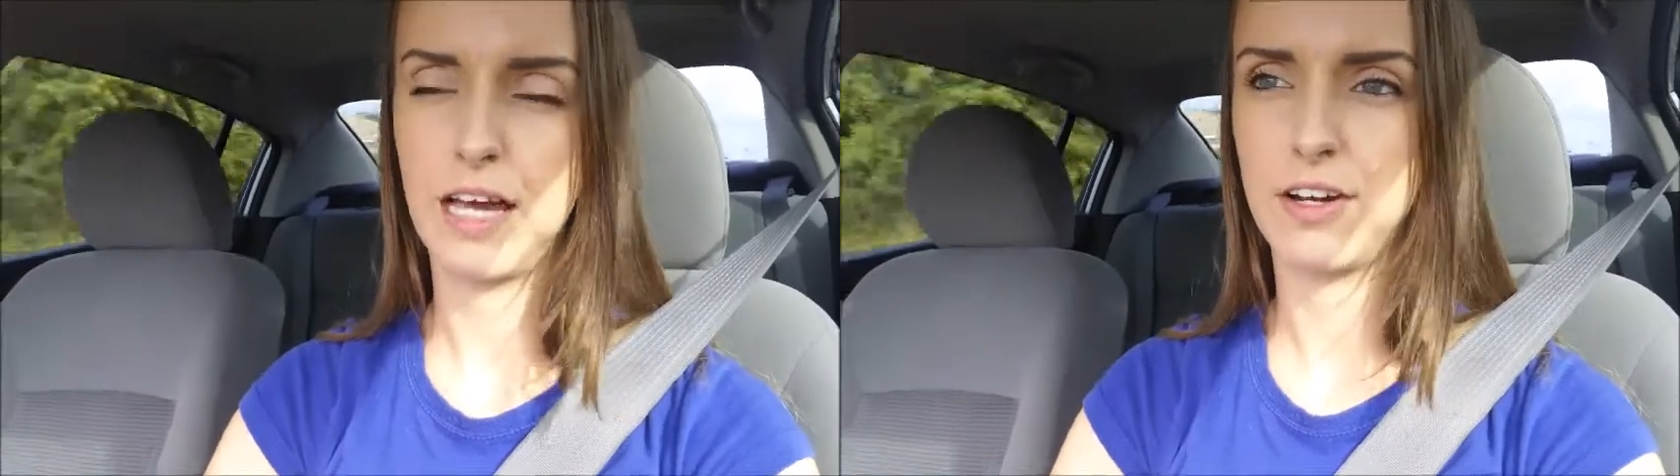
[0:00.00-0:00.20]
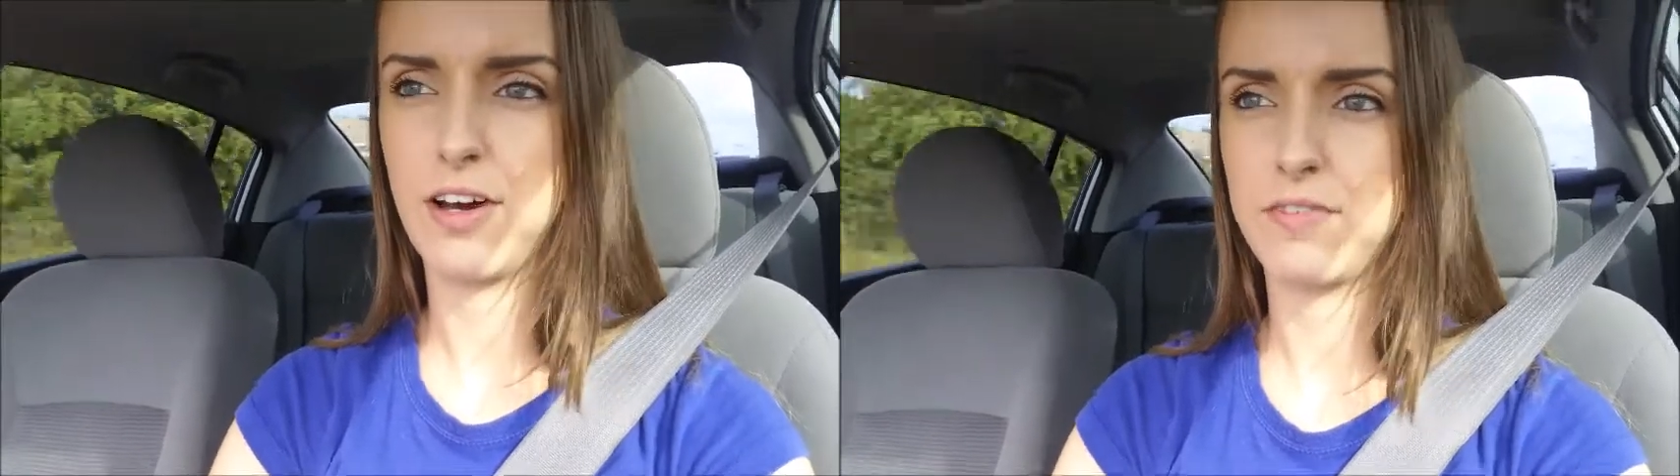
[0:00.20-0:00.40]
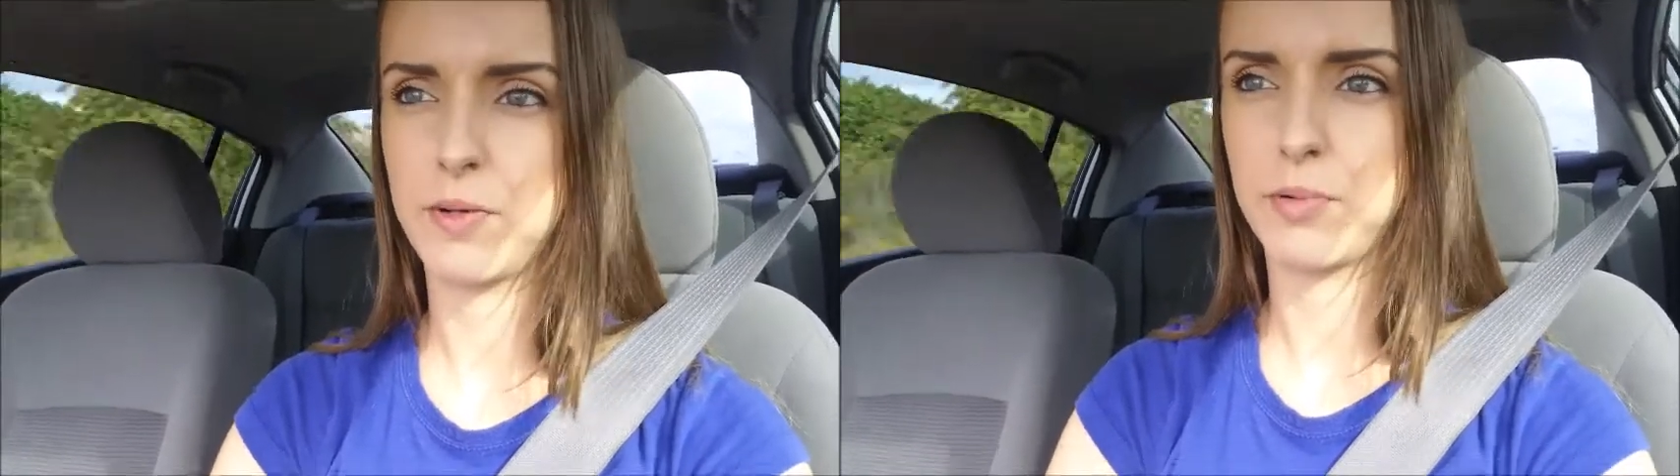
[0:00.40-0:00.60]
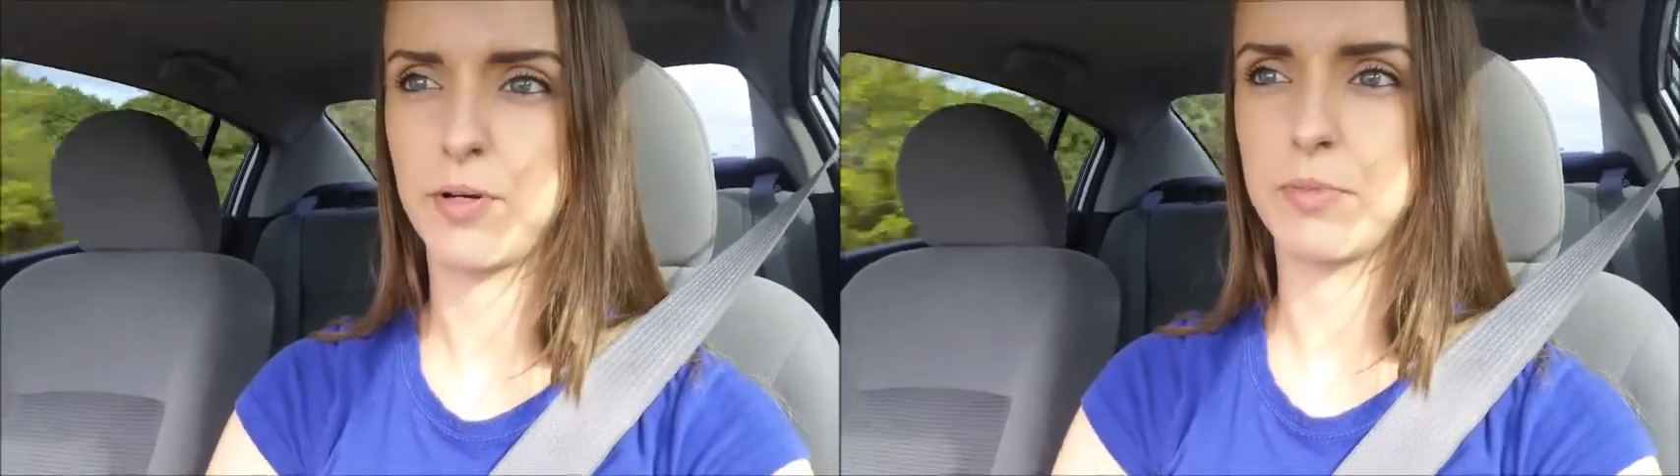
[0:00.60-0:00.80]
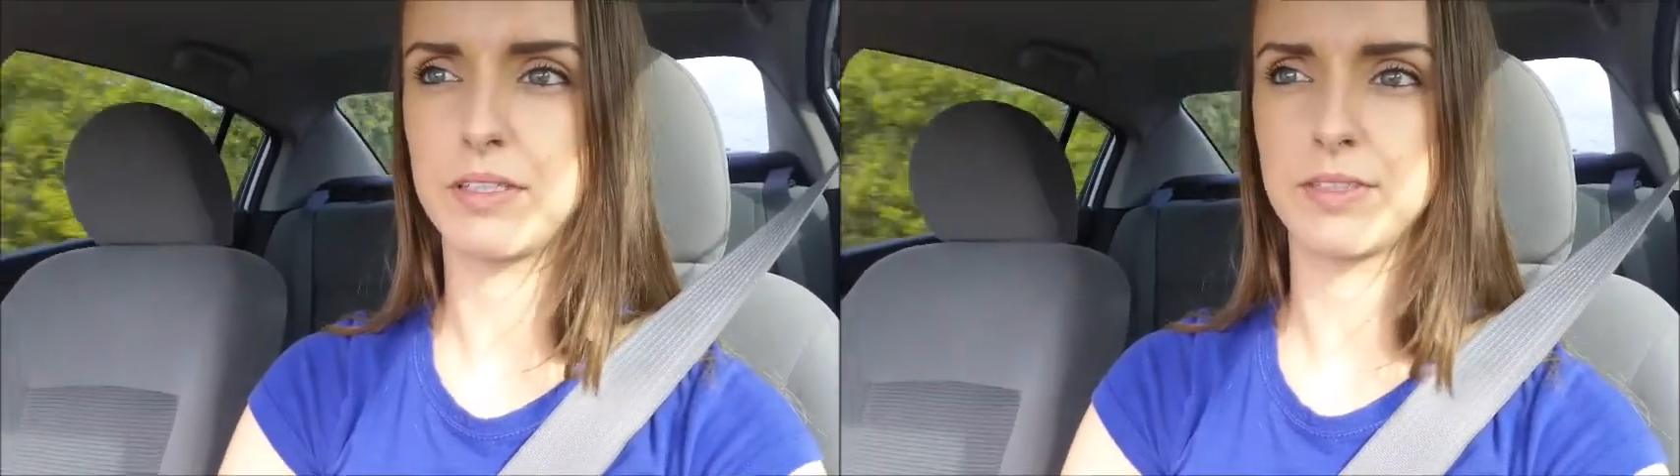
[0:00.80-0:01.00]
I don't have an
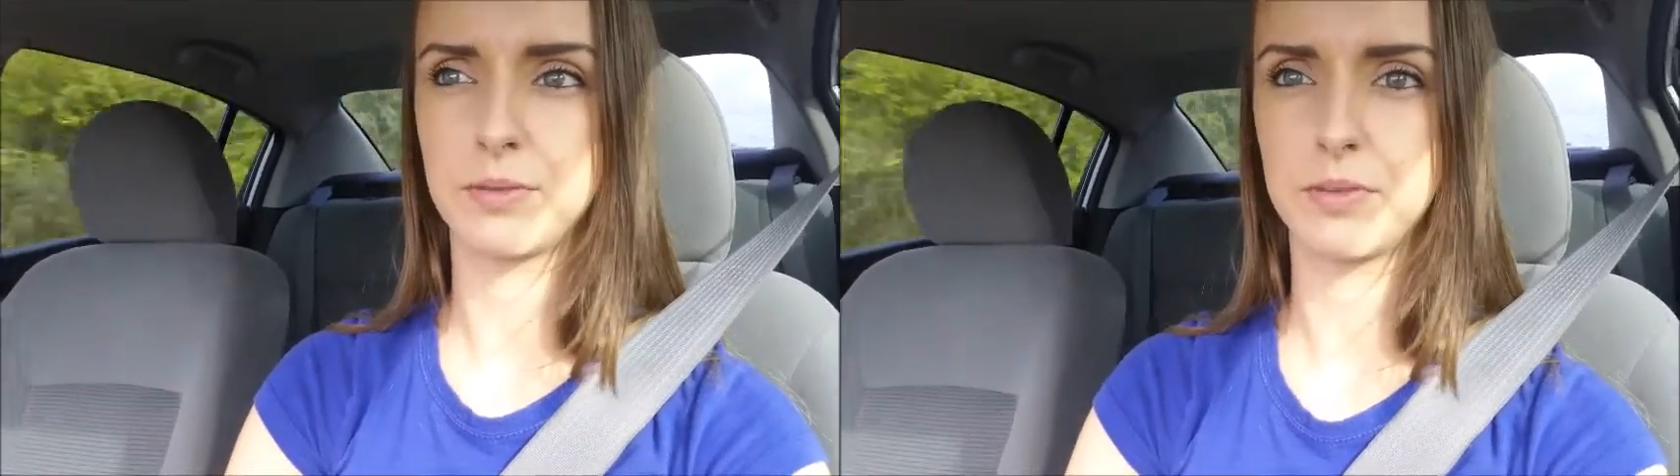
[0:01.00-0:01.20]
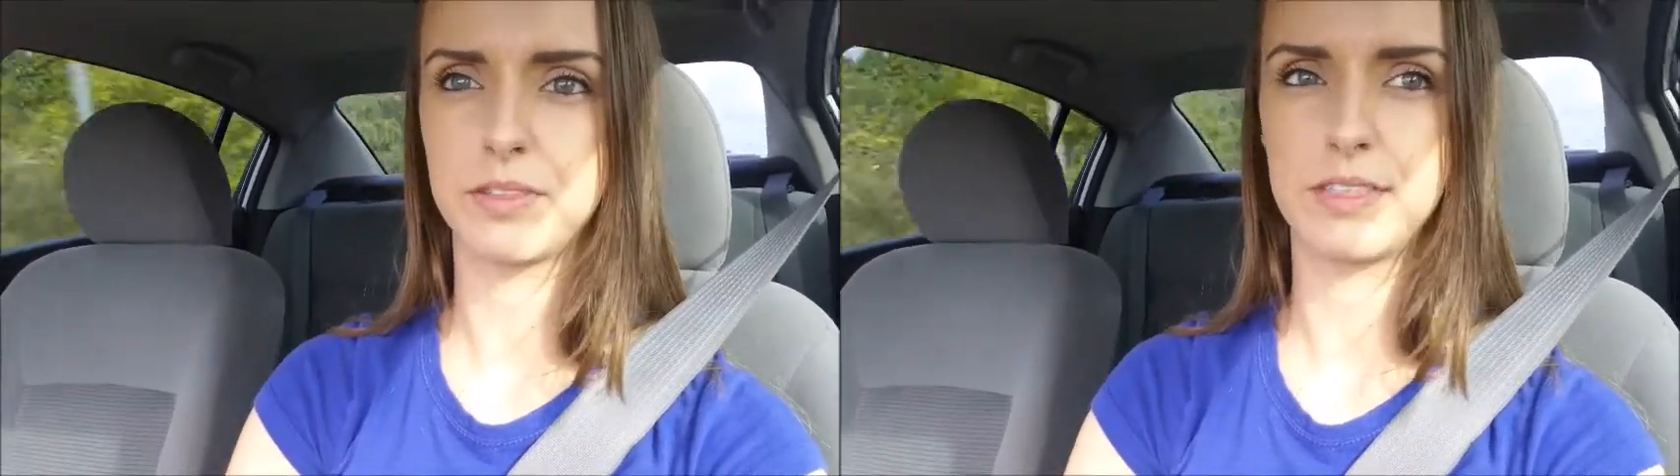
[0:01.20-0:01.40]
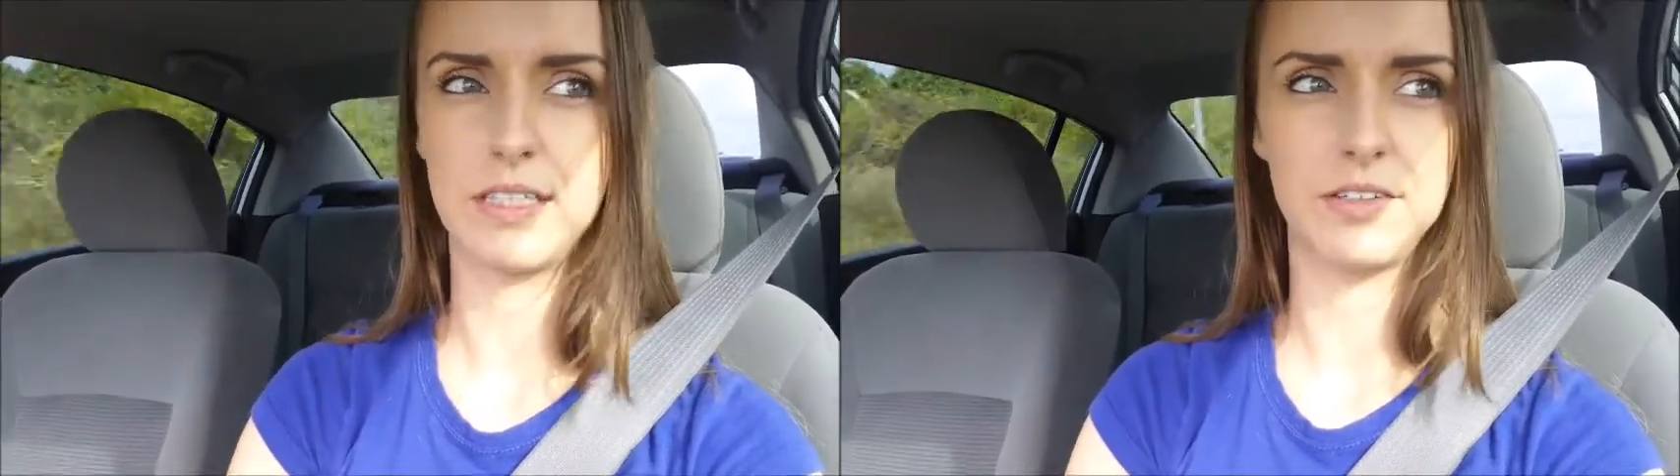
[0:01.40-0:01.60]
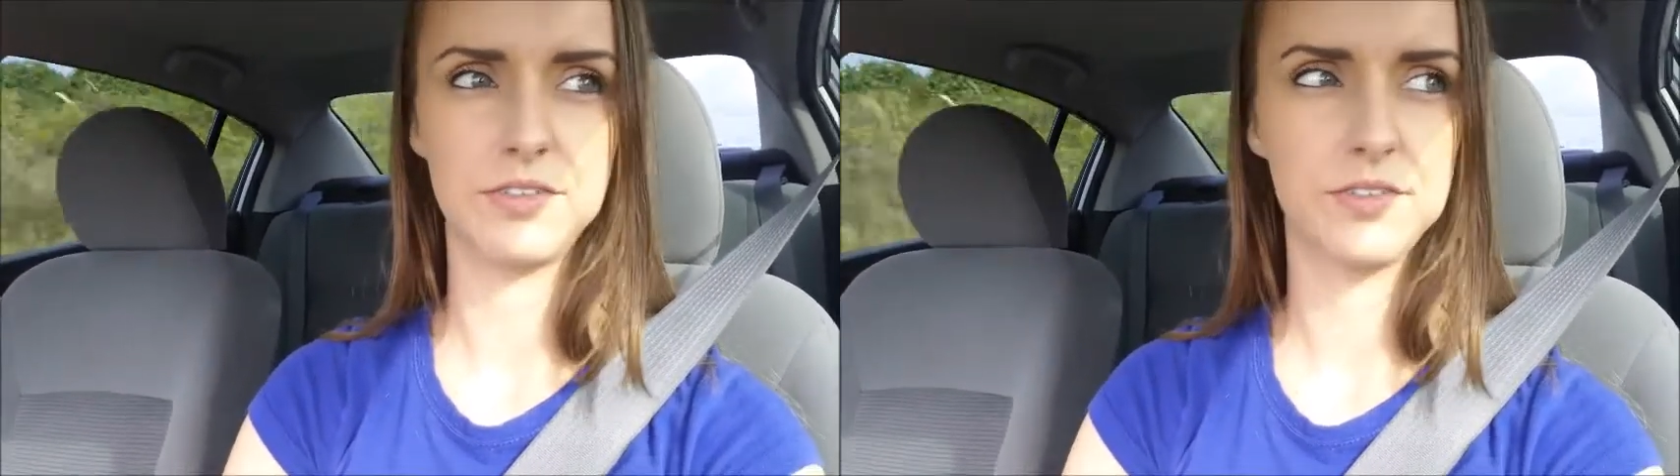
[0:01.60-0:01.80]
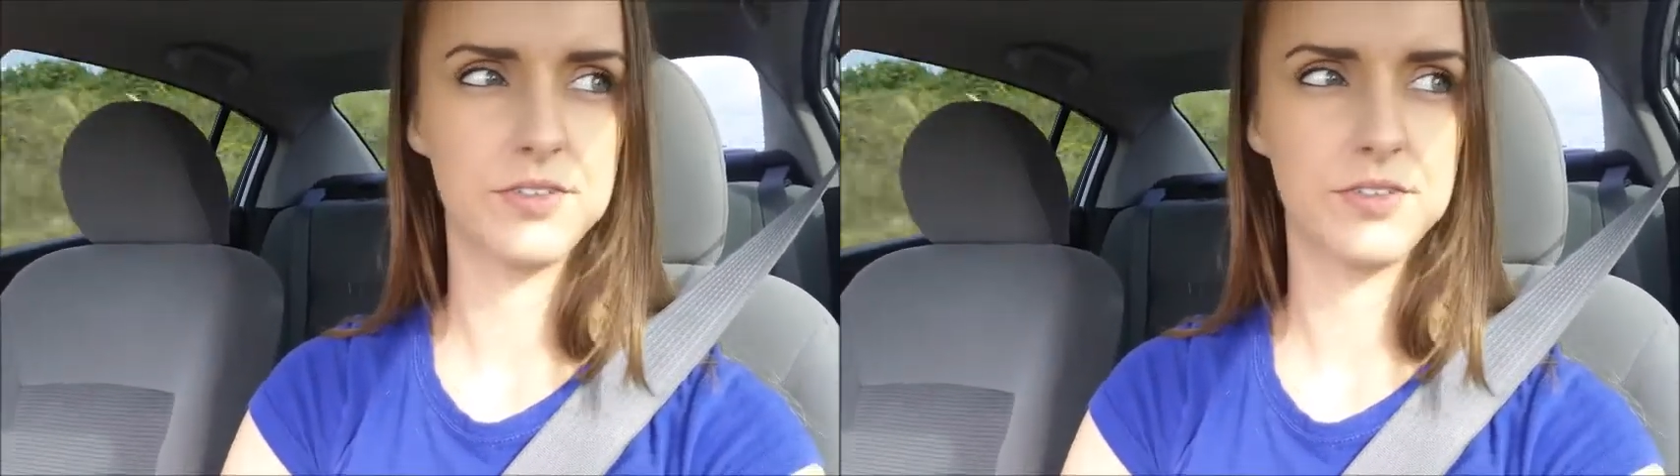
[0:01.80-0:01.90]
appointment, so we'll see if